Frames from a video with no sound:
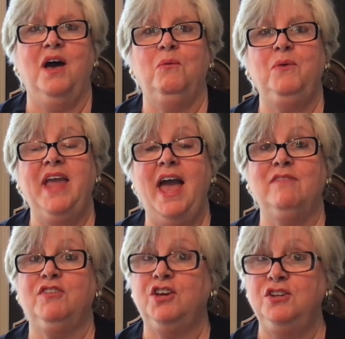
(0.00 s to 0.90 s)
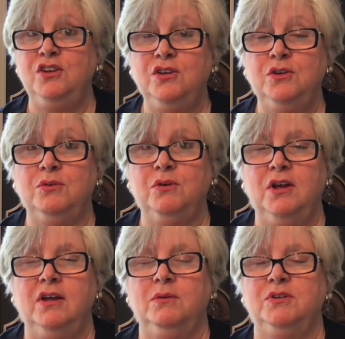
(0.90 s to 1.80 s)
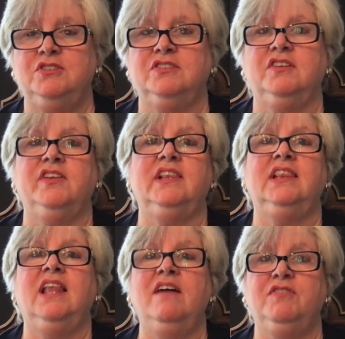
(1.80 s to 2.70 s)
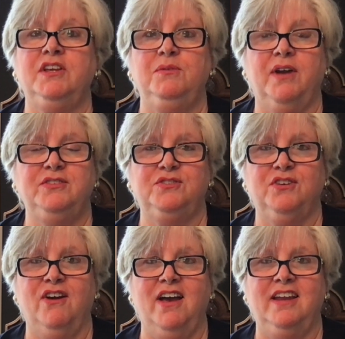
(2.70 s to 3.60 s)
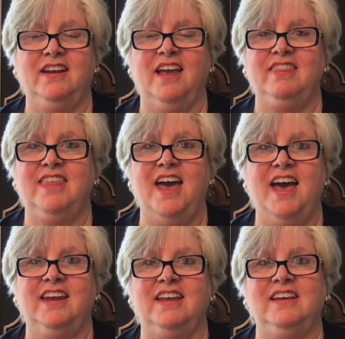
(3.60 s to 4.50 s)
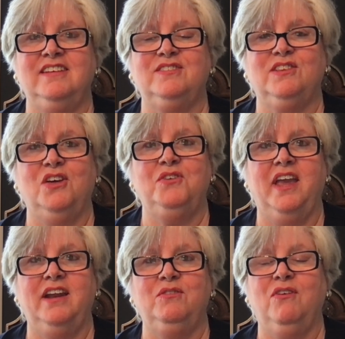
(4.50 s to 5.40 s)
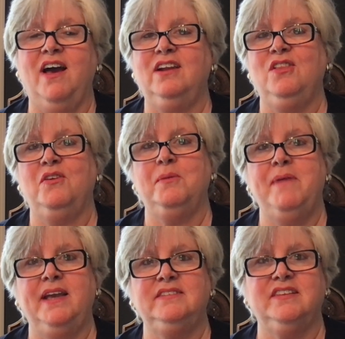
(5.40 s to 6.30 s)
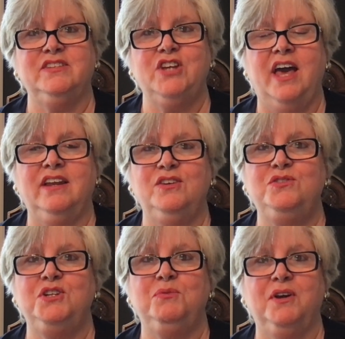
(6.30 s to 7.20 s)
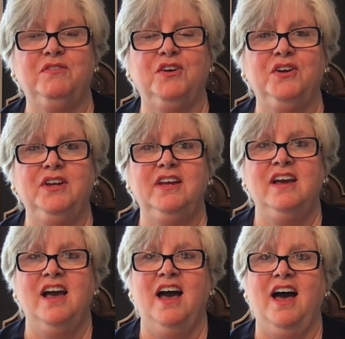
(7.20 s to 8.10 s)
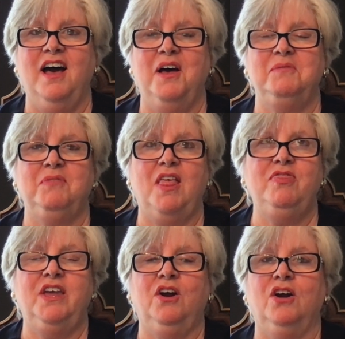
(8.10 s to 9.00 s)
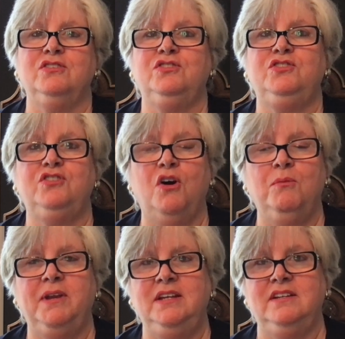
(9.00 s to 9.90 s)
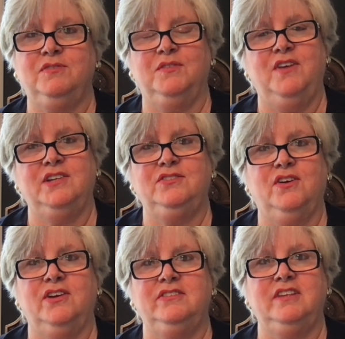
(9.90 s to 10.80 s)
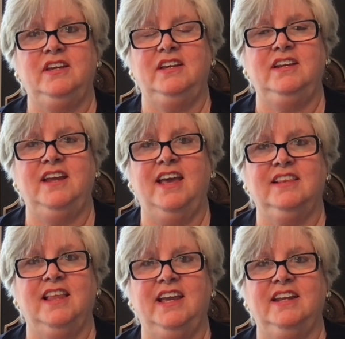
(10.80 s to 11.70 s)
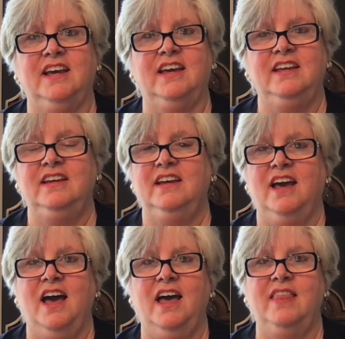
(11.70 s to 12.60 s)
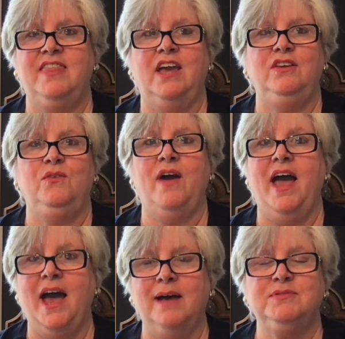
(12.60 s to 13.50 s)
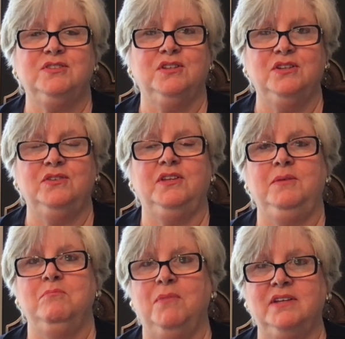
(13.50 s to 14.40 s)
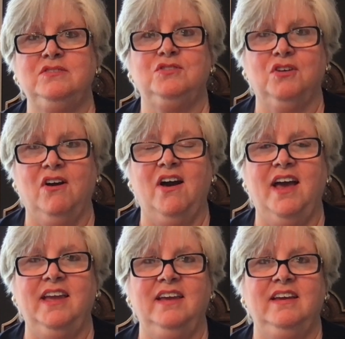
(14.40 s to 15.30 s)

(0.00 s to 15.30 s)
We have Canoe, which is a lovely restaurant that is located right along the banks of the Chattahoochee River. There are so many different restaurants in Atlanta that you absolutely must try.